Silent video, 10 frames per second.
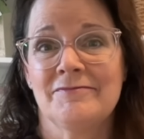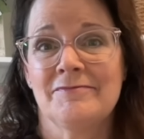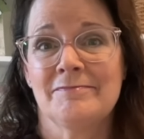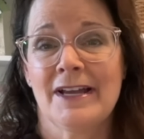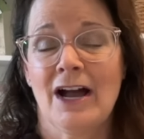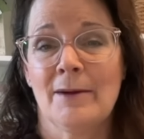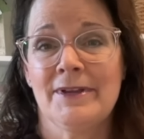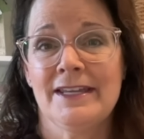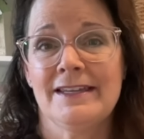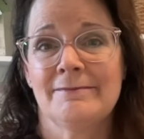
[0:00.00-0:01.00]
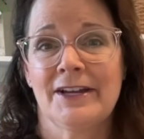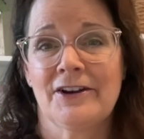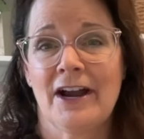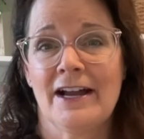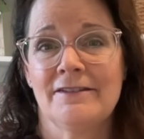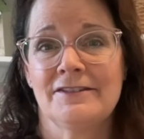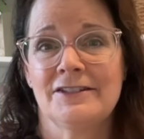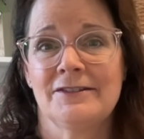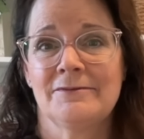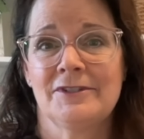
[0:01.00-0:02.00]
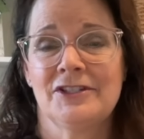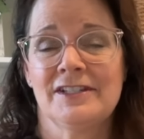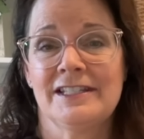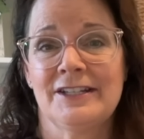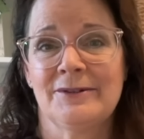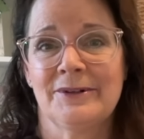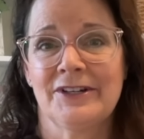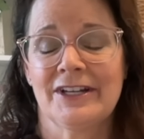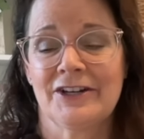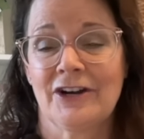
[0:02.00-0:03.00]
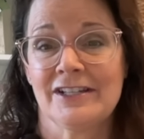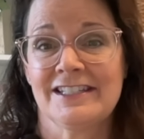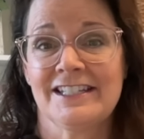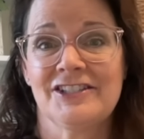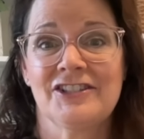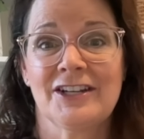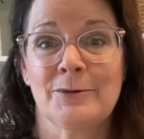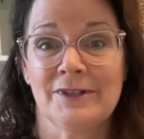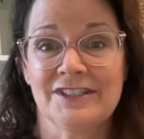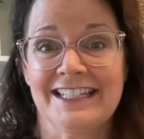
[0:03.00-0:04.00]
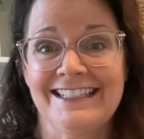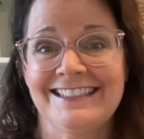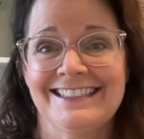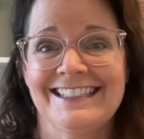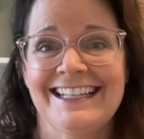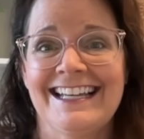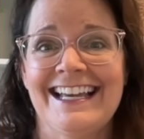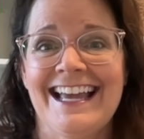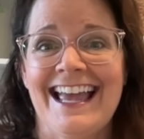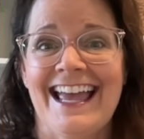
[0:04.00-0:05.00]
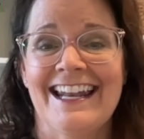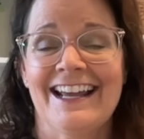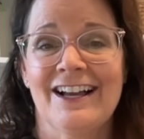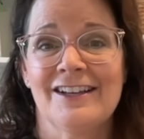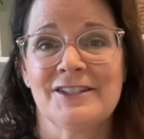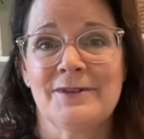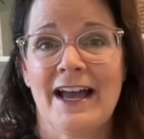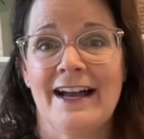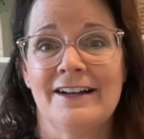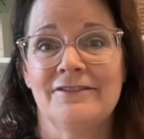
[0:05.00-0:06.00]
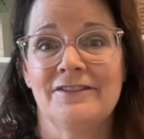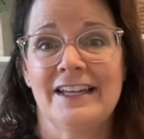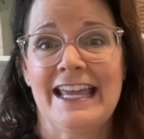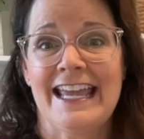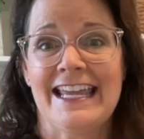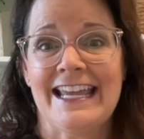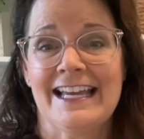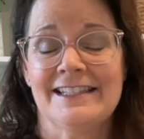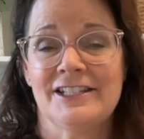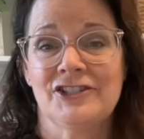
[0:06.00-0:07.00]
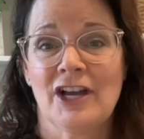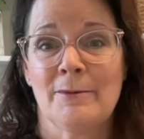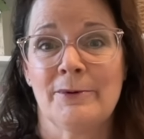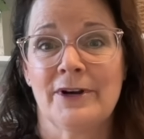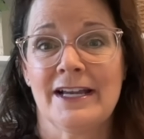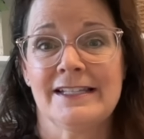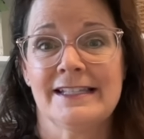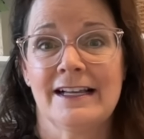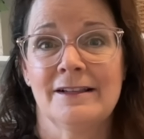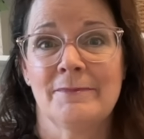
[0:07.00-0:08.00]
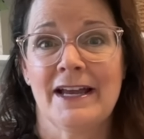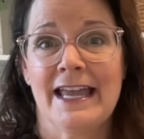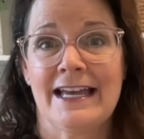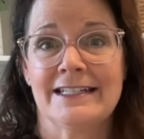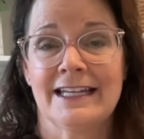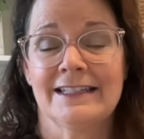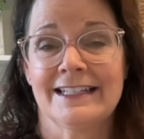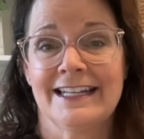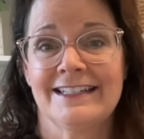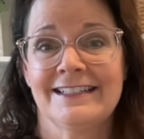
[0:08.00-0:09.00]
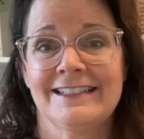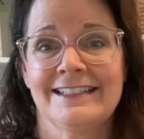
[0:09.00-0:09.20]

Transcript: hobby, my craft, which is needlework and cross stitch and quilting. And I also have a Etsy shop where I sell my hand-dyed linen.